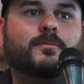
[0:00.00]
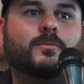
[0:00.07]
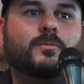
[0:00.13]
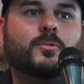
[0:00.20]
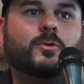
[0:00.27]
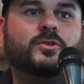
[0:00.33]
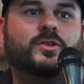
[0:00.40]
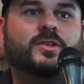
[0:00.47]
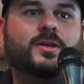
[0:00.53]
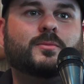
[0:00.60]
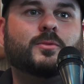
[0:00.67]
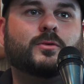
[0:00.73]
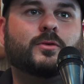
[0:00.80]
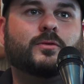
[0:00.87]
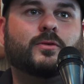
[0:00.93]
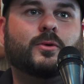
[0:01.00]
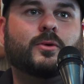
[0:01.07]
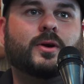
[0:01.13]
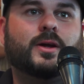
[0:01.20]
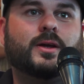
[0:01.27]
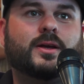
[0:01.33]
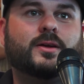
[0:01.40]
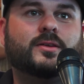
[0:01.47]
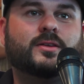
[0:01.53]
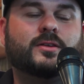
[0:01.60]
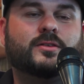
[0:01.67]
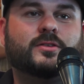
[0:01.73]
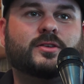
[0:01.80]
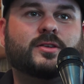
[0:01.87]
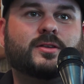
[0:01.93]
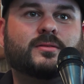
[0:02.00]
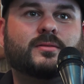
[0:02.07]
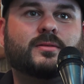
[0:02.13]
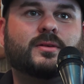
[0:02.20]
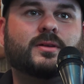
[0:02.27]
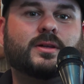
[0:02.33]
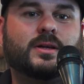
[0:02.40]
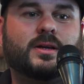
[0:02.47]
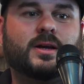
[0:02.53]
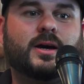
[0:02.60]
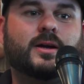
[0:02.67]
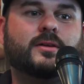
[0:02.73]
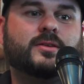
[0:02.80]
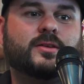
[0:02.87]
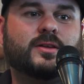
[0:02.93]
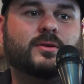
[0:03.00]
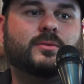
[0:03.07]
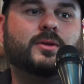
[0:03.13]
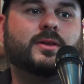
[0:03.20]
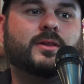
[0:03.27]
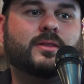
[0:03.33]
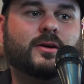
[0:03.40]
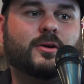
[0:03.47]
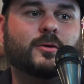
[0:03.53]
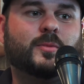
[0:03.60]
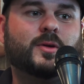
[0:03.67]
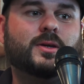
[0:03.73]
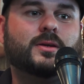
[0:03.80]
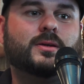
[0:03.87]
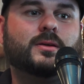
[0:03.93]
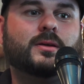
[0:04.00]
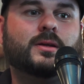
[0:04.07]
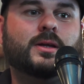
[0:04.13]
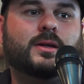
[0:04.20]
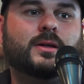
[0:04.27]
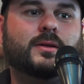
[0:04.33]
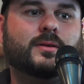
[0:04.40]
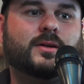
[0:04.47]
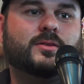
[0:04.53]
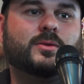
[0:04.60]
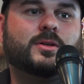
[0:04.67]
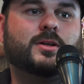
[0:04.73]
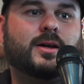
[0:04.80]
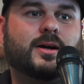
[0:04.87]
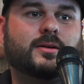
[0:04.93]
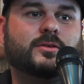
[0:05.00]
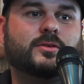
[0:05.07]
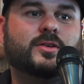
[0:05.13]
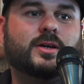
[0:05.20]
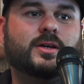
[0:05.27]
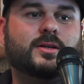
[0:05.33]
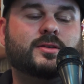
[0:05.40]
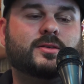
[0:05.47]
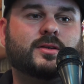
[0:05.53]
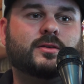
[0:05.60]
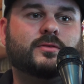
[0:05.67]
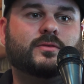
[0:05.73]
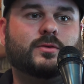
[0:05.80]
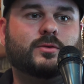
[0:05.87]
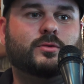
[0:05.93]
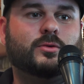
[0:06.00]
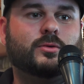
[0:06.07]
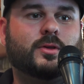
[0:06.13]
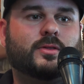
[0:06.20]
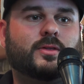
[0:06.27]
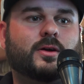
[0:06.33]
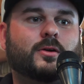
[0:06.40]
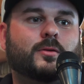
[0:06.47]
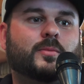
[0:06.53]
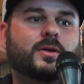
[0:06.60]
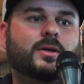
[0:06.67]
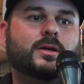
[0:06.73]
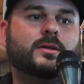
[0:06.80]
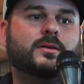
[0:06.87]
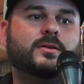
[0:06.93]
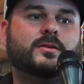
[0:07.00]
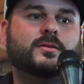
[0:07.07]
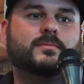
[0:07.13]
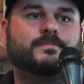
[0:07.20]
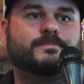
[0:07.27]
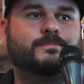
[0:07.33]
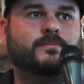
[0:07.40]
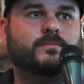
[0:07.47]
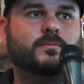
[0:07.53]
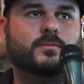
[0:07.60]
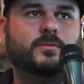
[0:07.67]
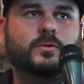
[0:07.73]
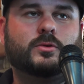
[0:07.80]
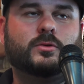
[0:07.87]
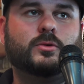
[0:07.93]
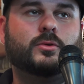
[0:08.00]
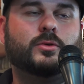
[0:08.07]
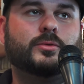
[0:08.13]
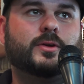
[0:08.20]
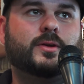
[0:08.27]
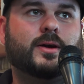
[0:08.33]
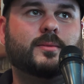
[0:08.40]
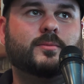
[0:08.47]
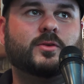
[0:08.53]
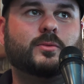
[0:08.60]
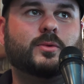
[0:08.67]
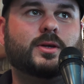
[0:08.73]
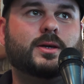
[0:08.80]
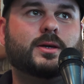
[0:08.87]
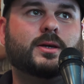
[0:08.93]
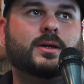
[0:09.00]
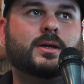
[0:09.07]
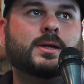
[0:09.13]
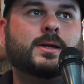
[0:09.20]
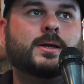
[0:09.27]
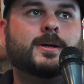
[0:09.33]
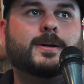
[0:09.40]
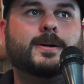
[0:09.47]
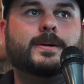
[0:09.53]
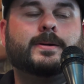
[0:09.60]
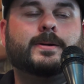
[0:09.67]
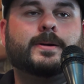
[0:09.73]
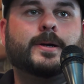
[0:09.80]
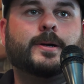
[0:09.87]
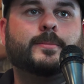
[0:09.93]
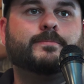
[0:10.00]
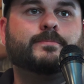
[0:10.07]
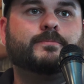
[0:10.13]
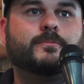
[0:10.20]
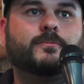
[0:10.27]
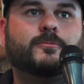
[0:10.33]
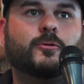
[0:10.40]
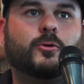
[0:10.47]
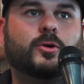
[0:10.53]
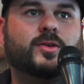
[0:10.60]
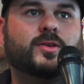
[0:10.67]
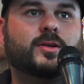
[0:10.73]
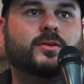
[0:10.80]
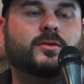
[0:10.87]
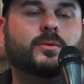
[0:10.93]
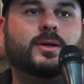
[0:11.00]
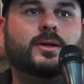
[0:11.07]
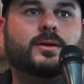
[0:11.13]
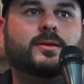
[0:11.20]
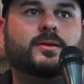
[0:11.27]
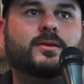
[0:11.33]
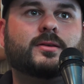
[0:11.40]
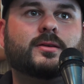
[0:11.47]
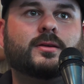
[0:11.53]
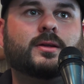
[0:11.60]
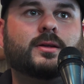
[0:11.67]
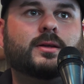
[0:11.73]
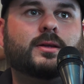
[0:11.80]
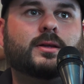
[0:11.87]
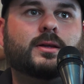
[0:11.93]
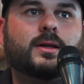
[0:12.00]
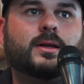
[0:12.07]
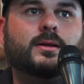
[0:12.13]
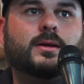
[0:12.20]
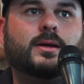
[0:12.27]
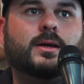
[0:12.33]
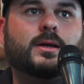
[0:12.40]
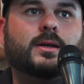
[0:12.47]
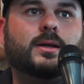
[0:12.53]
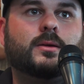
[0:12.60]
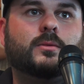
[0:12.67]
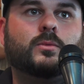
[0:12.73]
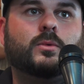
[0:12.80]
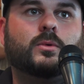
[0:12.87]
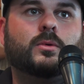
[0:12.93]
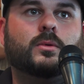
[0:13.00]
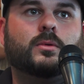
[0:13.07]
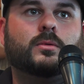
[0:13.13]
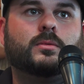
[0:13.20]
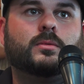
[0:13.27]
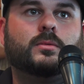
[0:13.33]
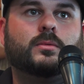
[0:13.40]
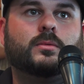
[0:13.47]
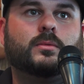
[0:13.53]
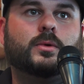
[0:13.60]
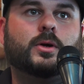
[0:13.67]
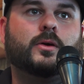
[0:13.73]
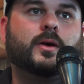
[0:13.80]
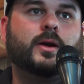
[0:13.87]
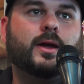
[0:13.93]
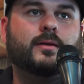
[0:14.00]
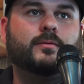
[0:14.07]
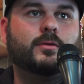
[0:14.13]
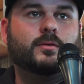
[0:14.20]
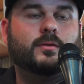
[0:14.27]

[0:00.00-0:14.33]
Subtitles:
we'll just keep moving forward, I guess. It just got to stick with the therapy, and that's what the doctor said. He said if you do the therapy, it's 2 to 3 times a week, 4 to 6 weeks, and then we already have